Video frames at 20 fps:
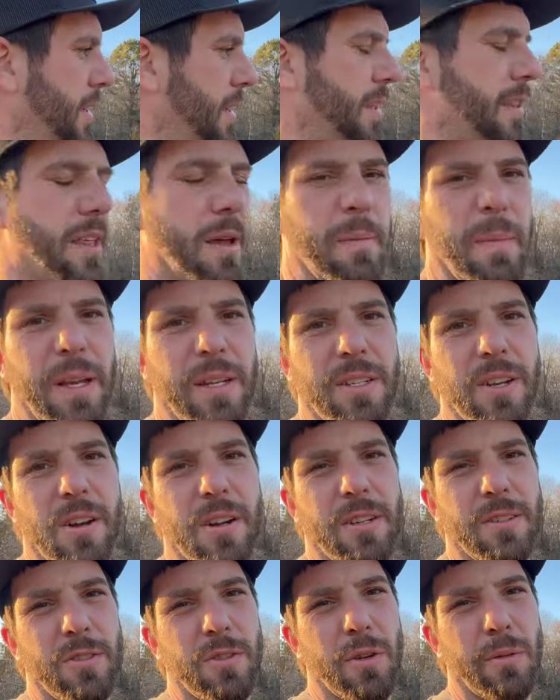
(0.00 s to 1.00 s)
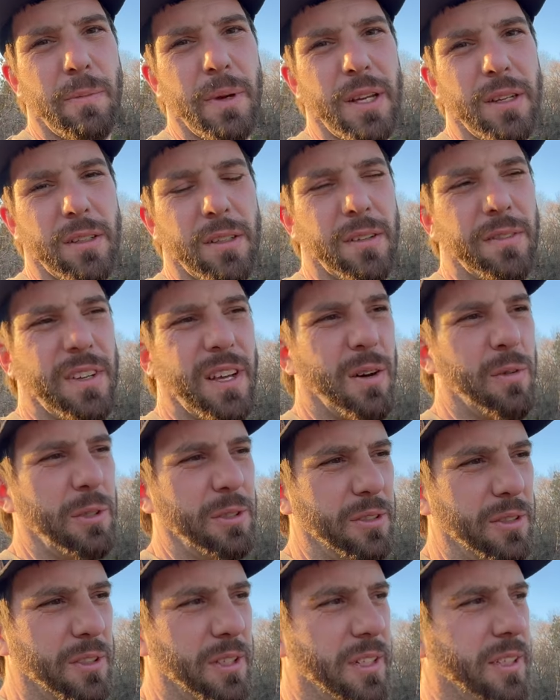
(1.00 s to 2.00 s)
That may turn into a big lift. I
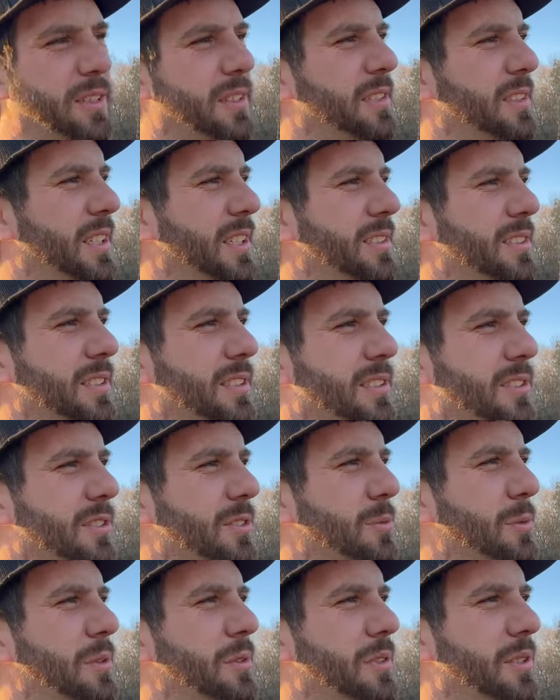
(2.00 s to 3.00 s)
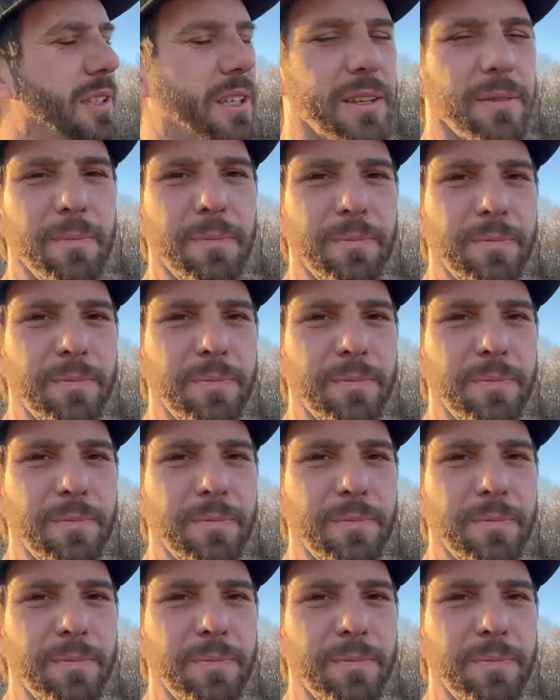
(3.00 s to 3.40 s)
was looking at the 600s, we'll see.